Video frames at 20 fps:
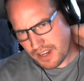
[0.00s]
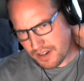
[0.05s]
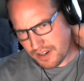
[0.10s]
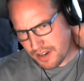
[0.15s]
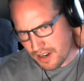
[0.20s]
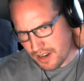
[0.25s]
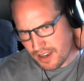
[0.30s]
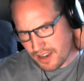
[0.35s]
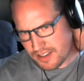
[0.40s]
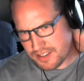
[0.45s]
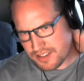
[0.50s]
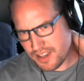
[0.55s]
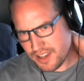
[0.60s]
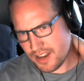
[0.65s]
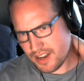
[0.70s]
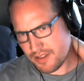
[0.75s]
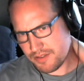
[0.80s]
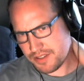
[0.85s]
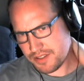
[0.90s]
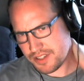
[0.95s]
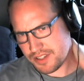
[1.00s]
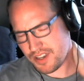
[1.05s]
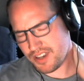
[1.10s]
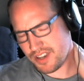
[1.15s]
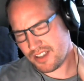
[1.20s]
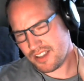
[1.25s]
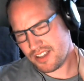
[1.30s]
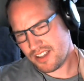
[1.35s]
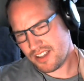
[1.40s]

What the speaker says: So last year there was a,